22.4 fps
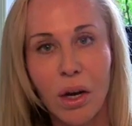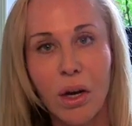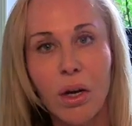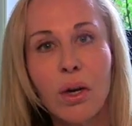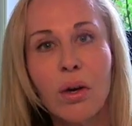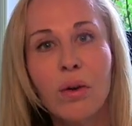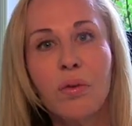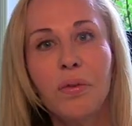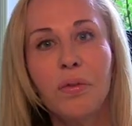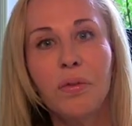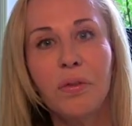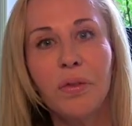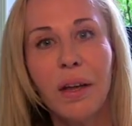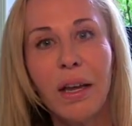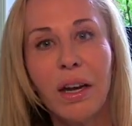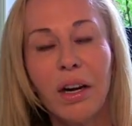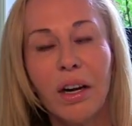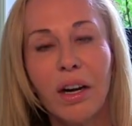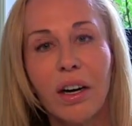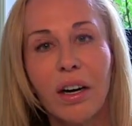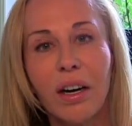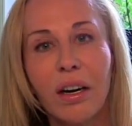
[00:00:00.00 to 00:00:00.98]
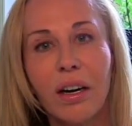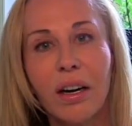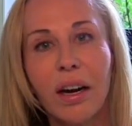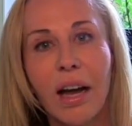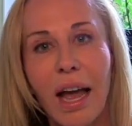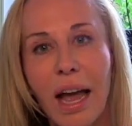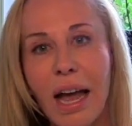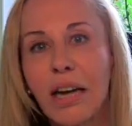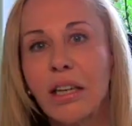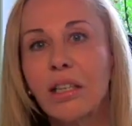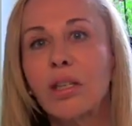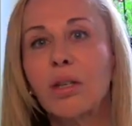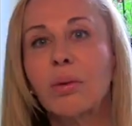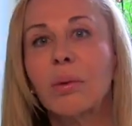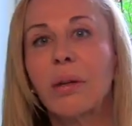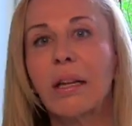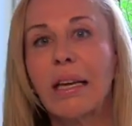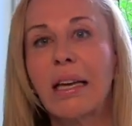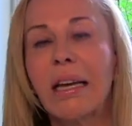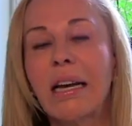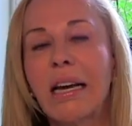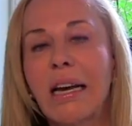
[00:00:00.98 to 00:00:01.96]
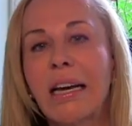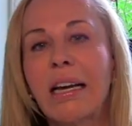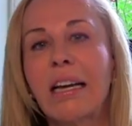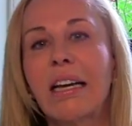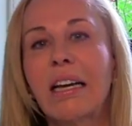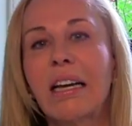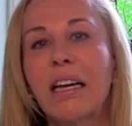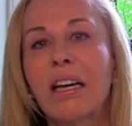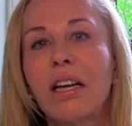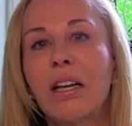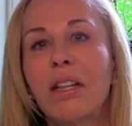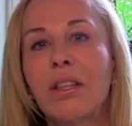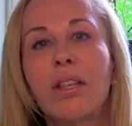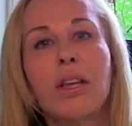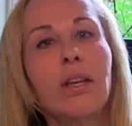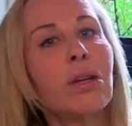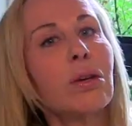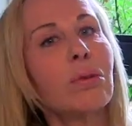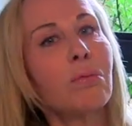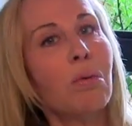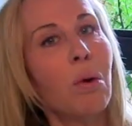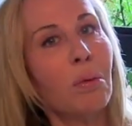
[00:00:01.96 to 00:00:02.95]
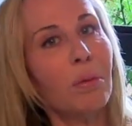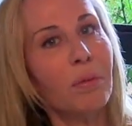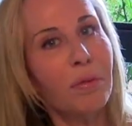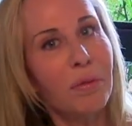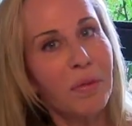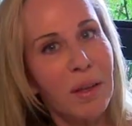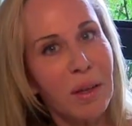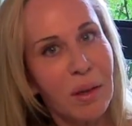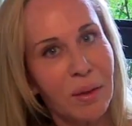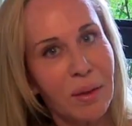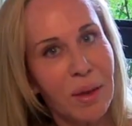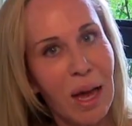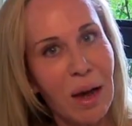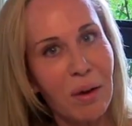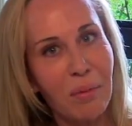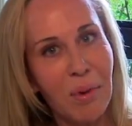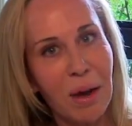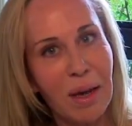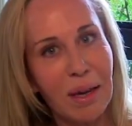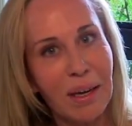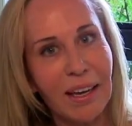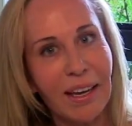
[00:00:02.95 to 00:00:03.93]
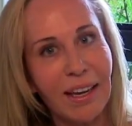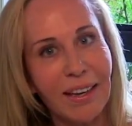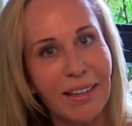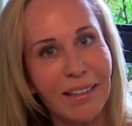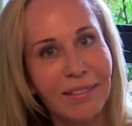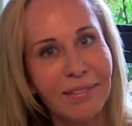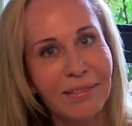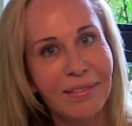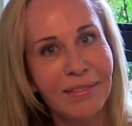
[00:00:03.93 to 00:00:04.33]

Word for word: you fear actually that you won't feel that way again.